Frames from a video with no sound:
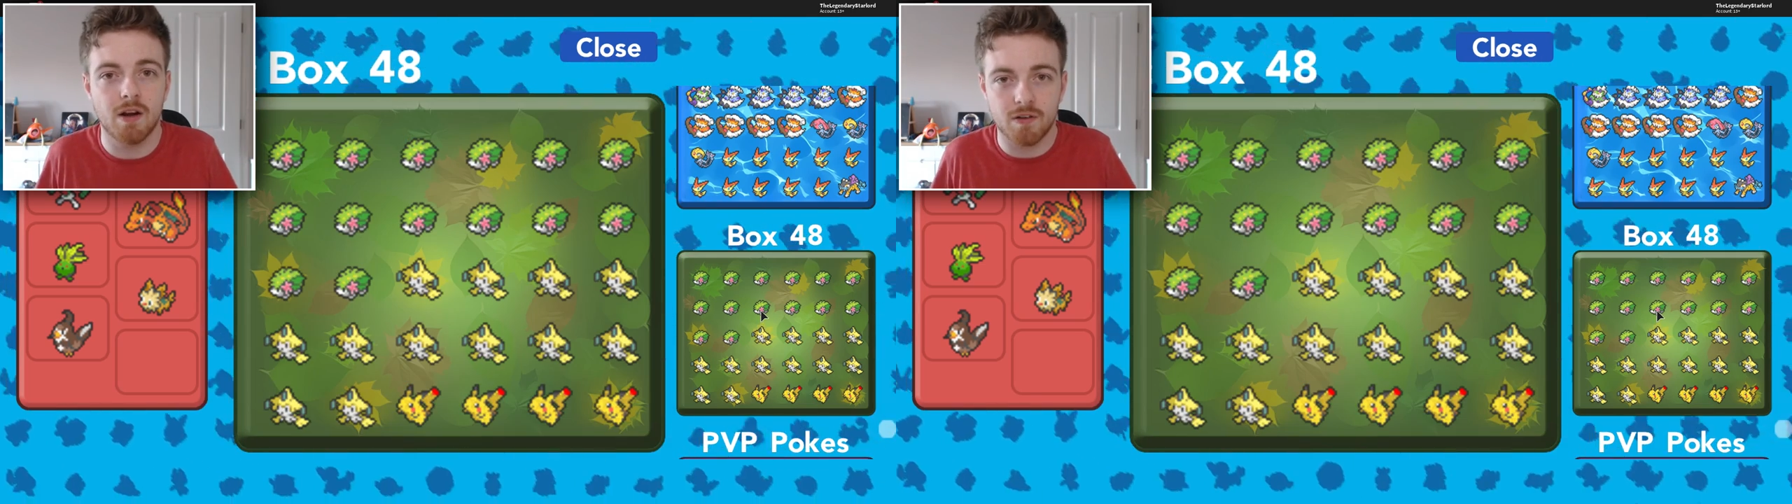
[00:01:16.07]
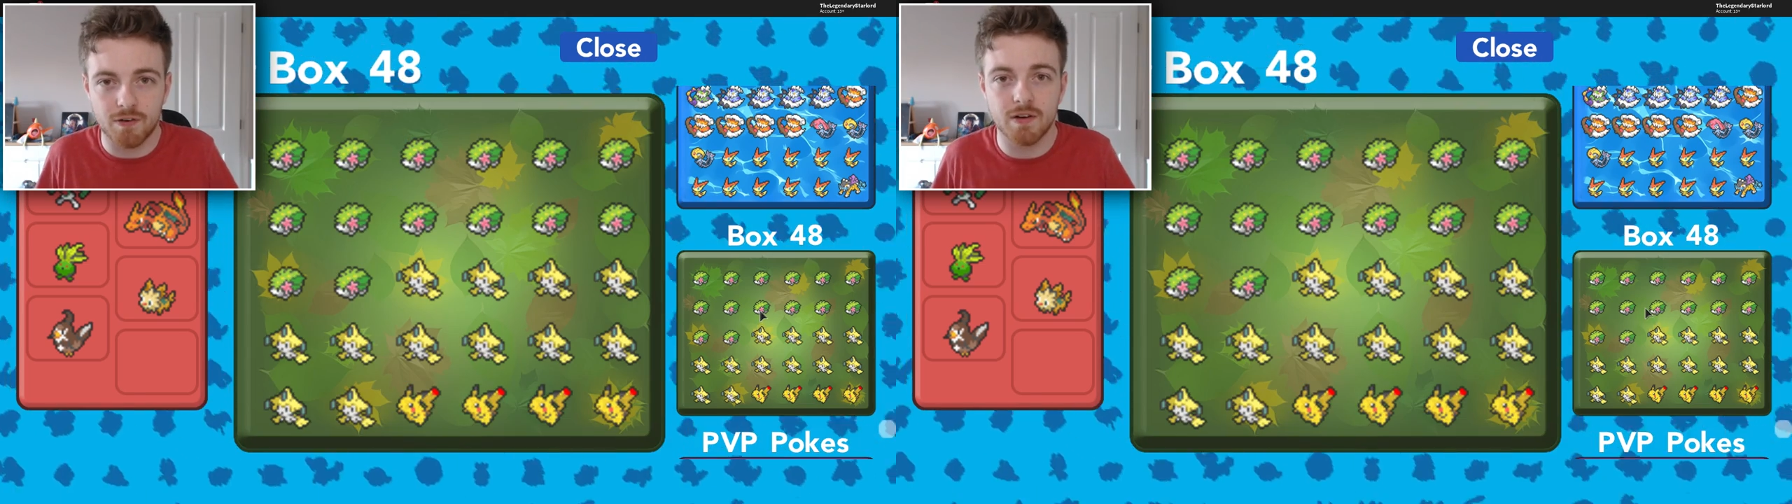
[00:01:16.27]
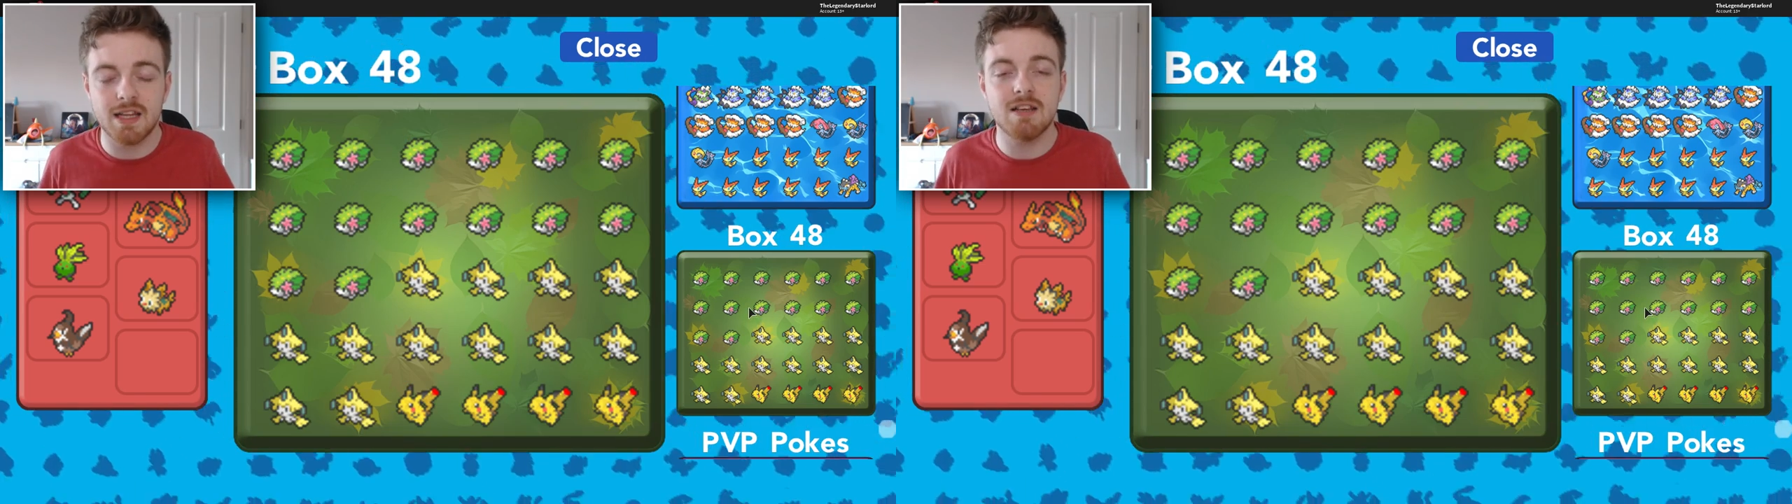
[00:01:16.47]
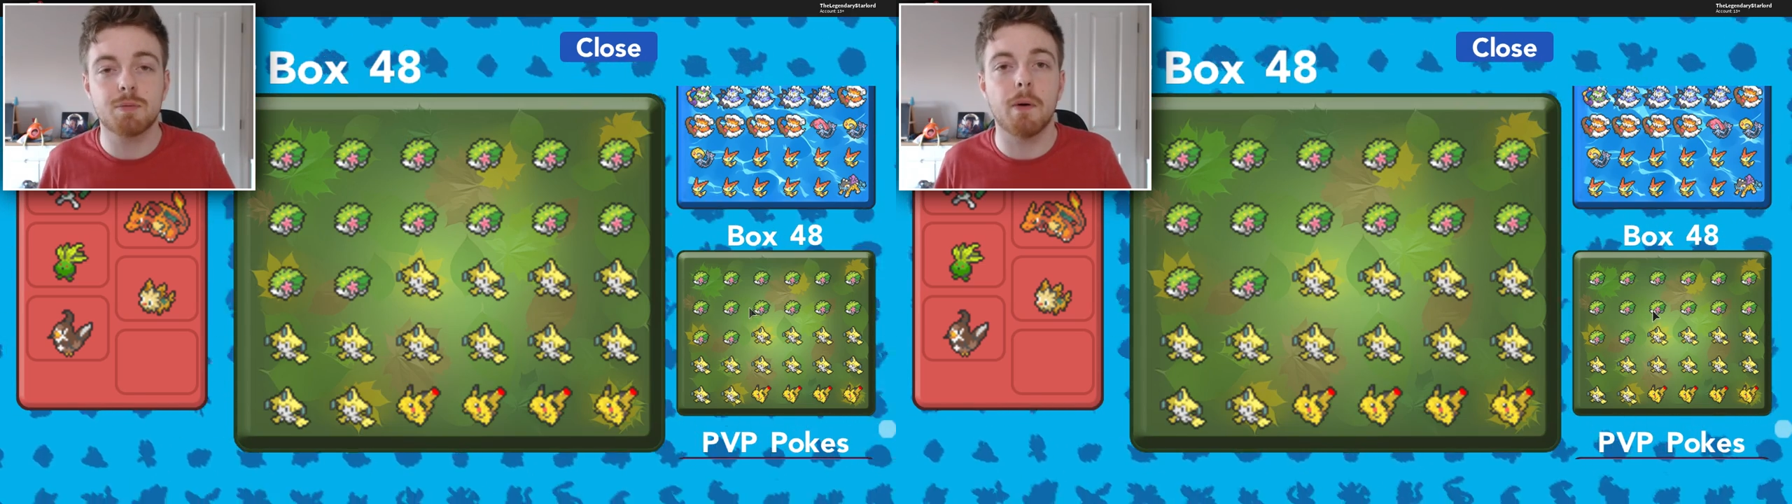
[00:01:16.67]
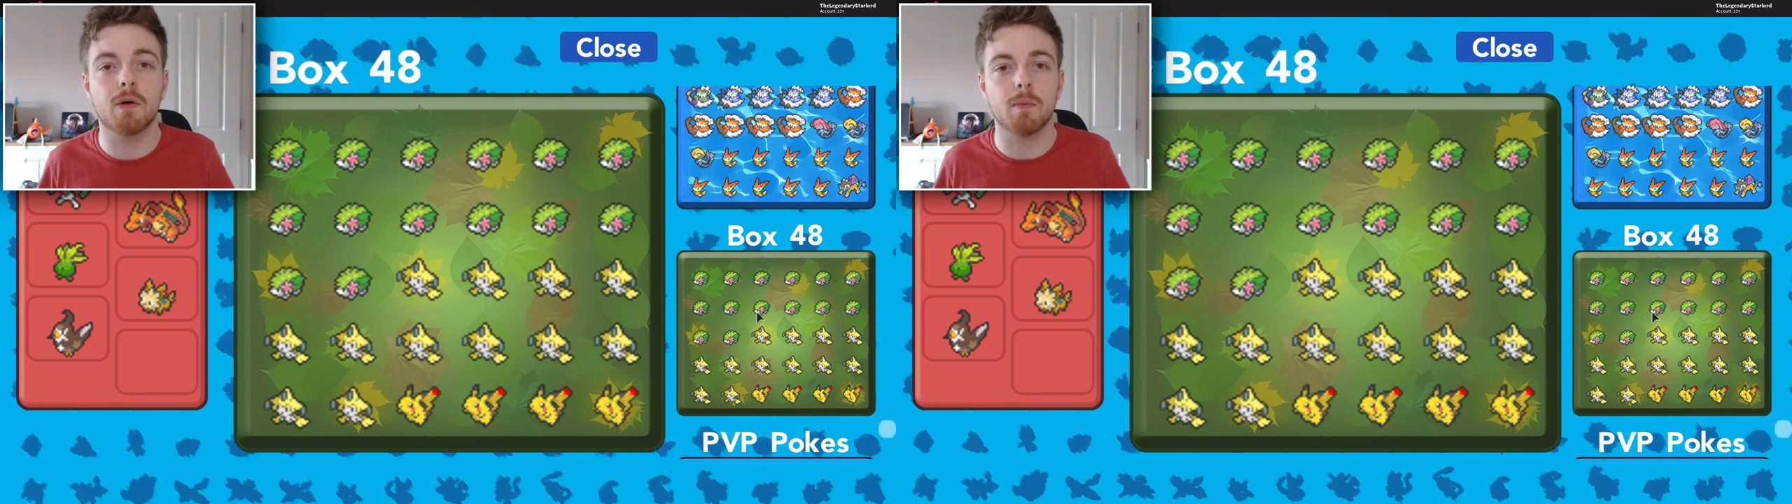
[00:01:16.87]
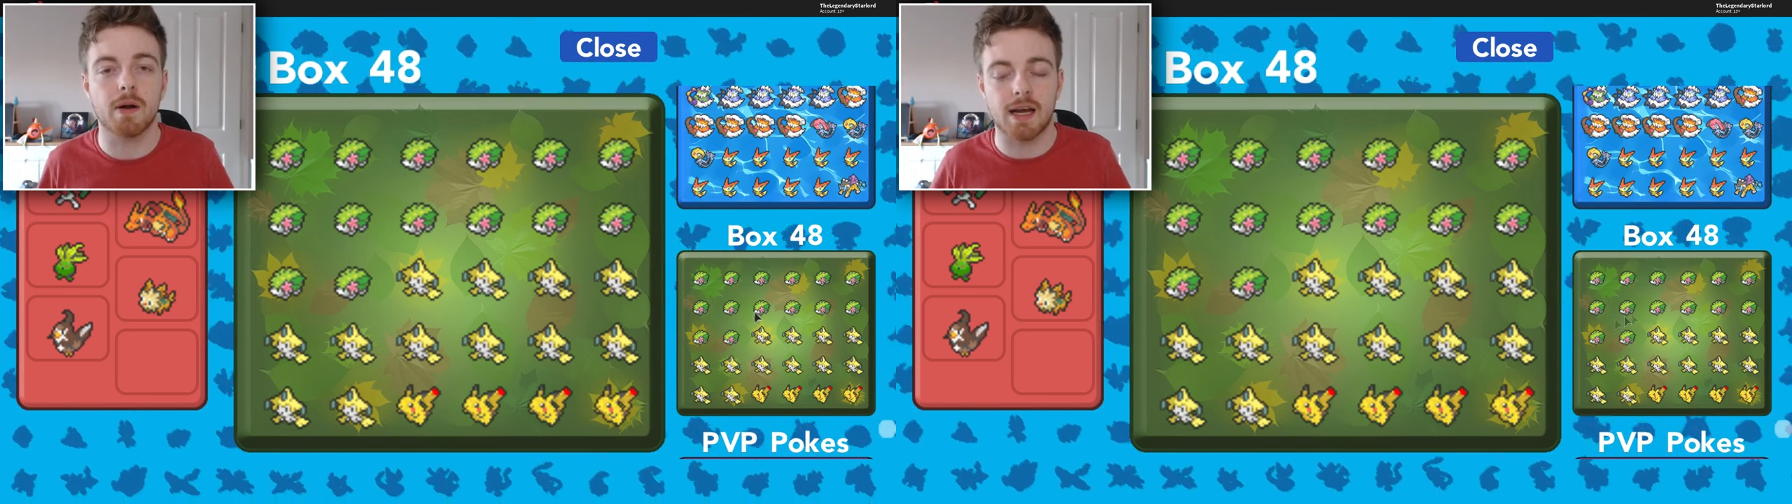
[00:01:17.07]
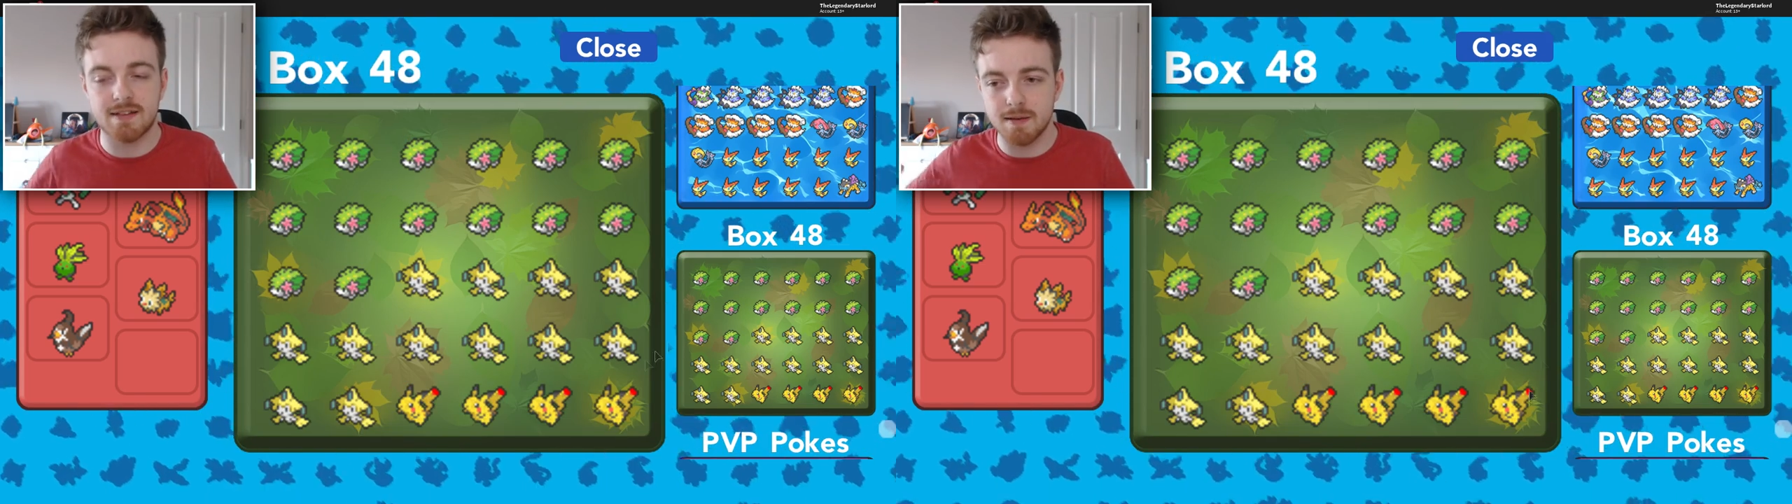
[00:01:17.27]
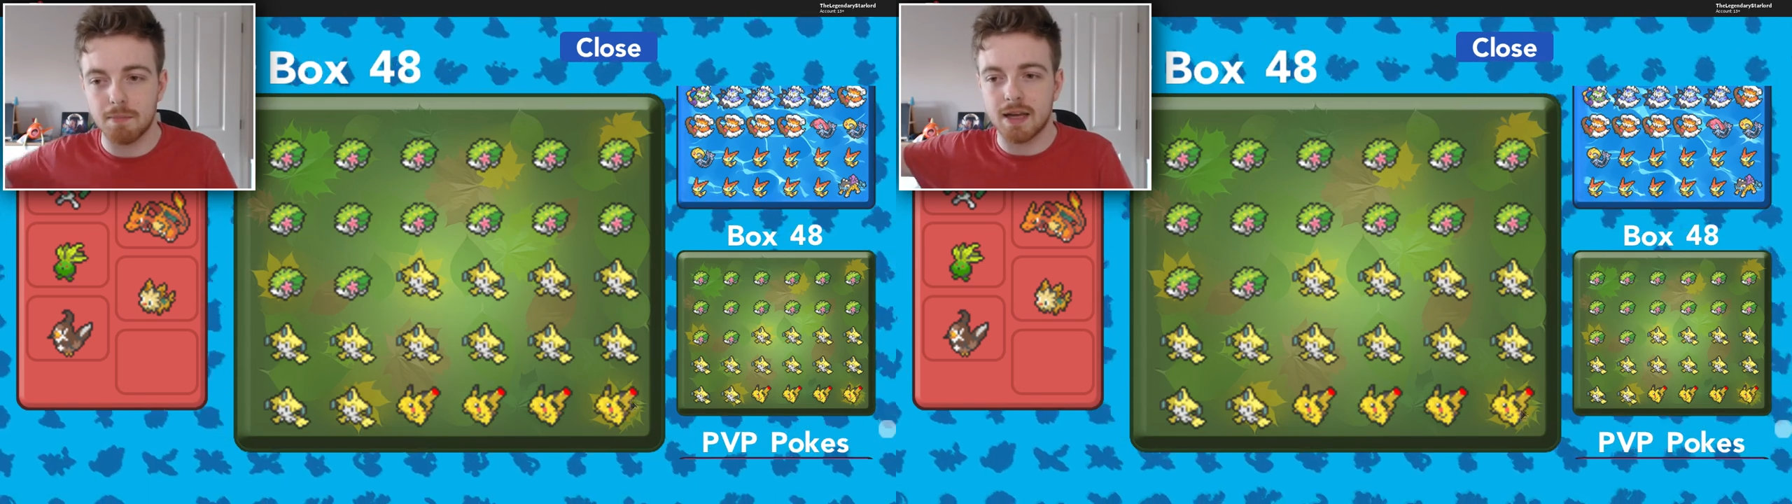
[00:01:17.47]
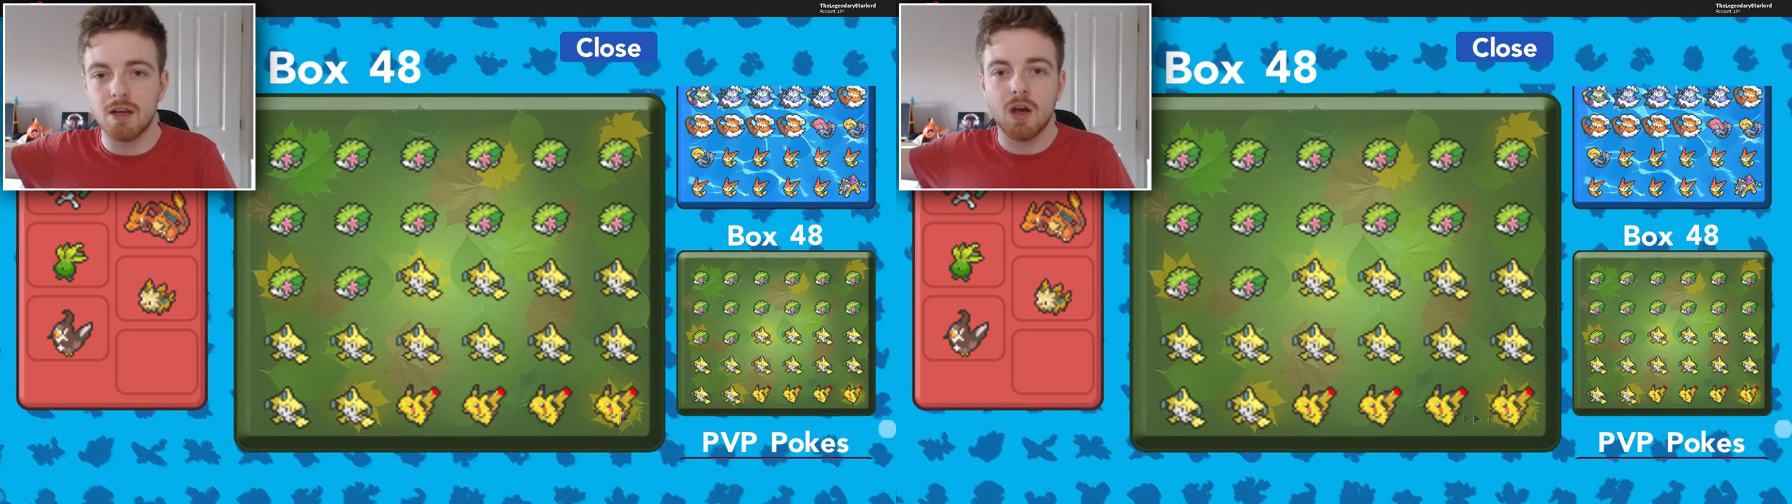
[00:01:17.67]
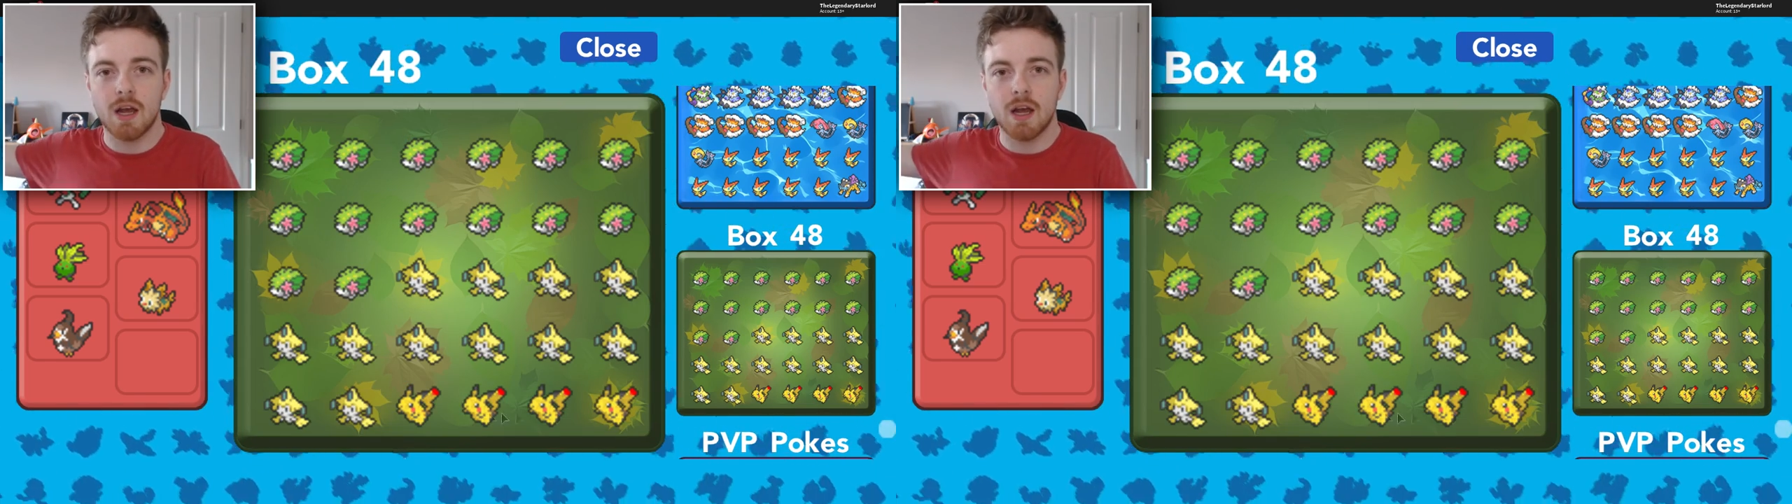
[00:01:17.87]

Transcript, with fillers: for these Pokemon. I did my